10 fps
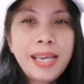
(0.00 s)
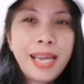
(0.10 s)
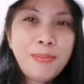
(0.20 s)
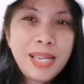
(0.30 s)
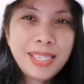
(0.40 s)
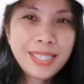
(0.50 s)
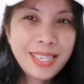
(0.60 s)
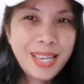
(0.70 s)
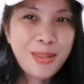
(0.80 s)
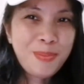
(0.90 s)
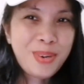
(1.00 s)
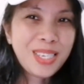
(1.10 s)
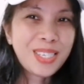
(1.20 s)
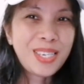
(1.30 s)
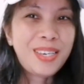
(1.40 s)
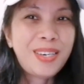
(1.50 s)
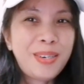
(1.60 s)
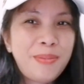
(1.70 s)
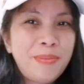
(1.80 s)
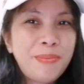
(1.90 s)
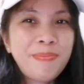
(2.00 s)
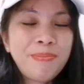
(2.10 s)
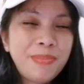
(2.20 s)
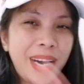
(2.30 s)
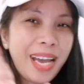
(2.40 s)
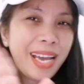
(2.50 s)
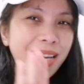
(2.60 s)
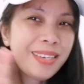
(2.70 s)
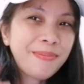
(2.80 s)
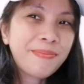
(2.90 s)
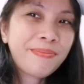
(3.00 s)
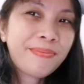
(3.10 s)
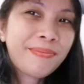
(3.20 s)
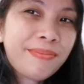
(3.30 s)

God bless and much love. Bye.